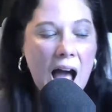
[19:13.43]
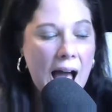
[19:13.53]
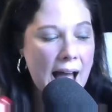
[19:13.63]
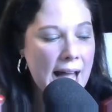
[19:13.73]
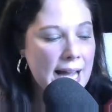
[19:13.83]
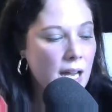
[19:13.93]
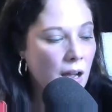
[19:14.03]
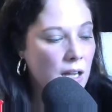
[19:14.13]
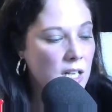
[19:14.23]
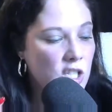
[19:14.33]
I
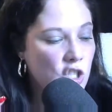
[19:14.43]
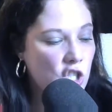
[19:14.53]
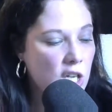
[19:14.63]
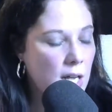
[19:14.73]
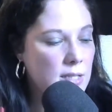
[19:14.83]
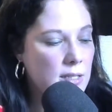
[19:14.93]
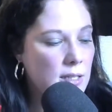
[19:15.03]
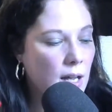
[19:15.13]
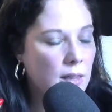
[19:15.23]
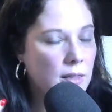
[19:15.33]
just
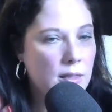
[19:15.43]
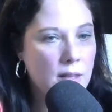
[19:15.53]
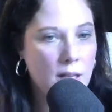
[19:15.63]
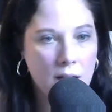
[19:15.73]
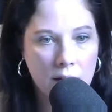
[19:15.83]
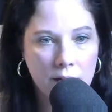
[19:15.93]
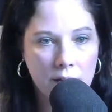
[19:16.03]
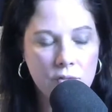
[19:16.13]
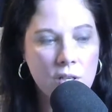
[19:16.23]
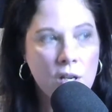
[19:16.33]

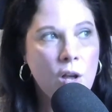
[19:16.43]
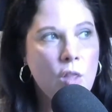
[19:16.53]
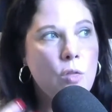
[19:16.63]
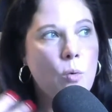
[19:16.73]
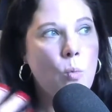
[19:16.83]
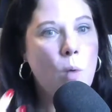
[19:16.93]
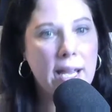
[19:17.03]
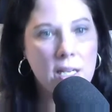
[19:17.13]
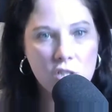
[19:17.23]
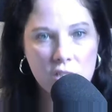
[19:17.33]
loved the
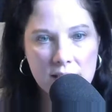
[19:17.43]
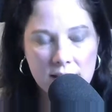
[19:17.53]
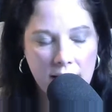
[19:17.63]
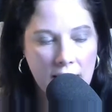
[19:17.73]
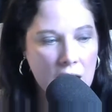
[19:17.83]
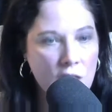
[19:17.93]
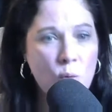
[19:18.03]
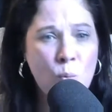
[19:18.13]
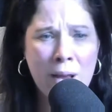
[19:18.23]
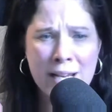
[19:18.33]
way she sang, the
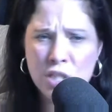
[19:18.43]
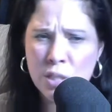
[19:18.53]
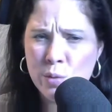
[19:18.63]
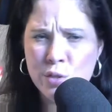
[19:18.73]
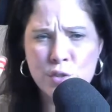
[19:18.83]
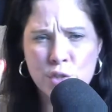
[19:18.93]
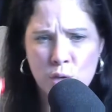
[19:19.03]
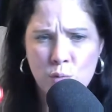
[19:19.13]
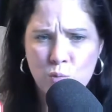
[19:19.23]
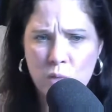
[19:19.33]
way she was
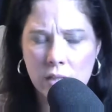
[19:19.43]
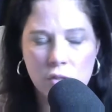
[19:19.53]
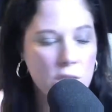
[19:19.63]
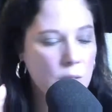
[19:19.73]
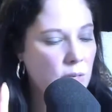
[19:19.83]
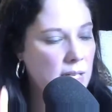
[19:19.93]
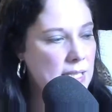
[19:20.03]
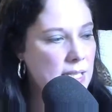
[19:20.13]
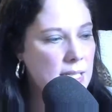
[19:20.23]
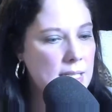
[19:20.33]
so real. She
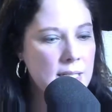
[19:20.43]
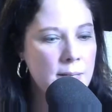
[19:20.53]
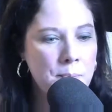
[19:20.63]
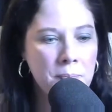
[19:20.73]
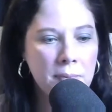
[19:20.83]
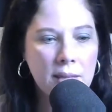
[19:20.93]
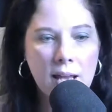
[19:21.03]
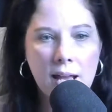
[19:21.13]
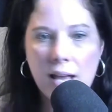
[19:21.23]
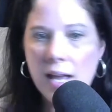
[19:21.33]
wasn't
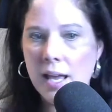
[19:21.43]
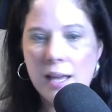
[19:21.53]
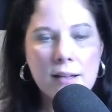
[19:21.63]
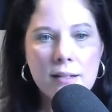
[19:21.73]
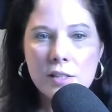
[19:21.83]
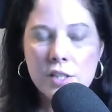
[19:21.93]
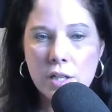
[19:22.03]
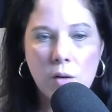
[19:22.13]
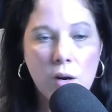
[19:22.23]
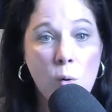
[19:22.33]
a you
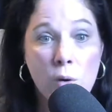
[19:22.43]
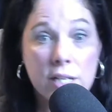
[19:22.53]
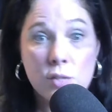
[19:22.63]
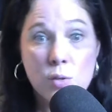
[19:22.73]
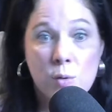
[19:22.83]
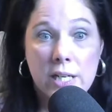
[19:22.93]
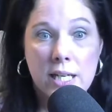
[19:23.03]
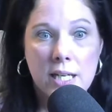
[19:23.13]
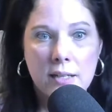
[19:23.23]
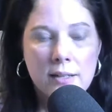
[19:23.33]
know a
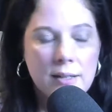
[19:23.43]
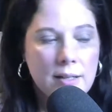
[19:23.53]
hoity-toity